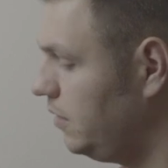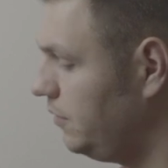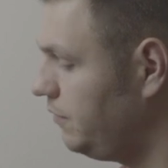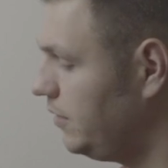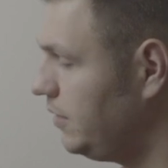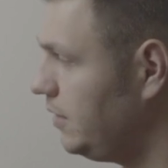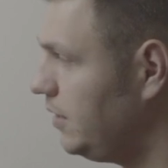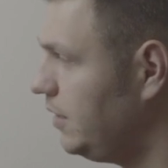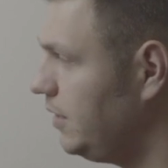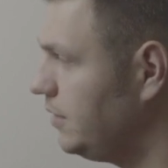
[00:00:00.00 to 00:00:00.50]
if
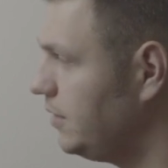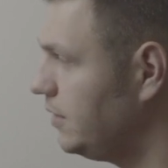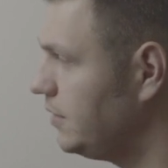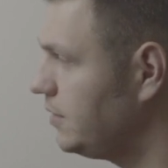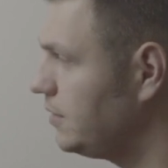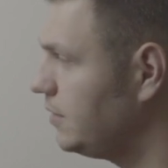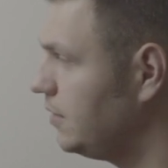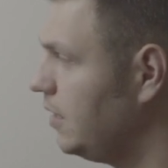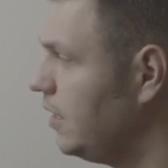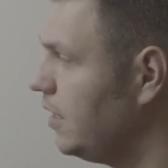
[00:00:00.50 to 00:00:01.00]
I delete
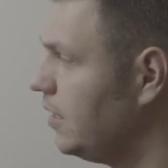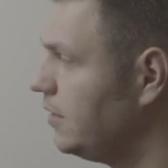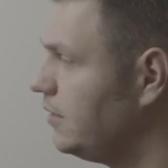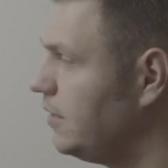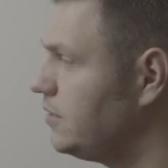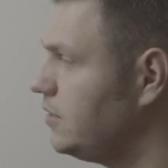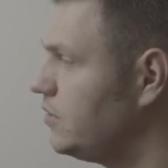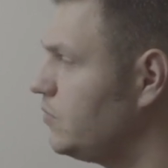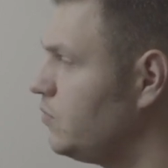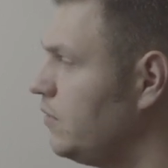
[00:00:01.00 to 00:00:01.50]
this,
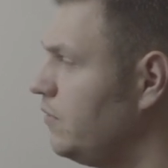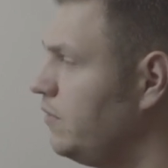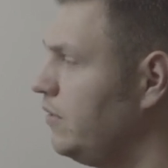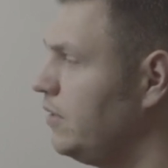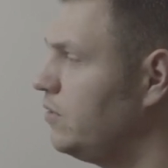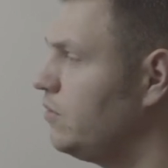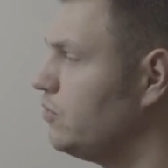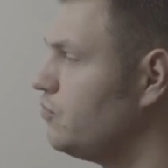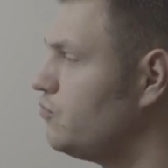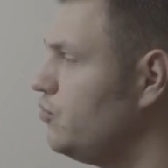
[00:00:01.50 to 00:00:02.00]
there's this one
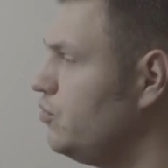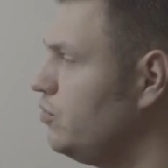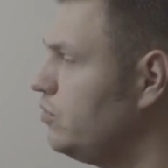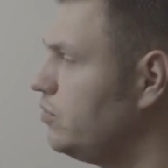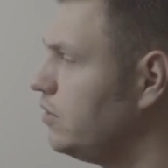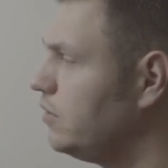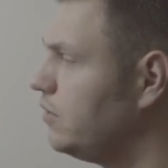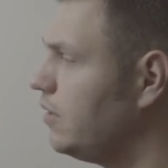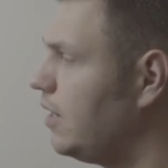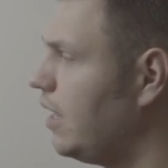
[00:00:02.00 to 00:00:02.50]
thing called
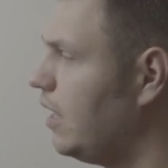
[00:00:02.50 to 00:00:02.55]
router